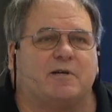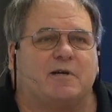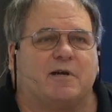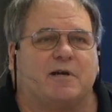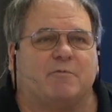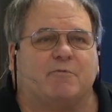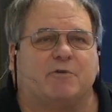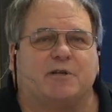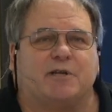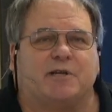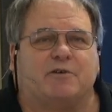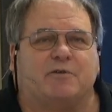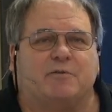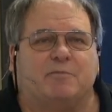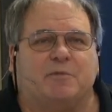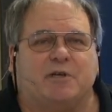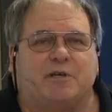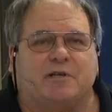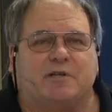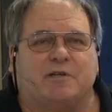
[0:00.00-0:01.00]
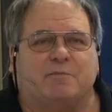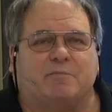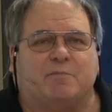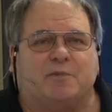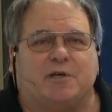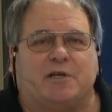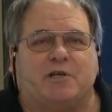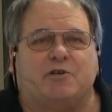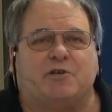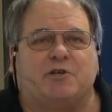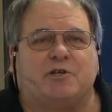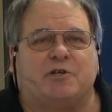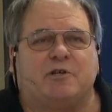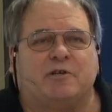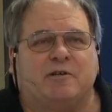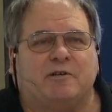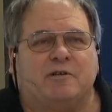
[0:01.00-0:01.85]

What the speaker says: time when they could be at the beach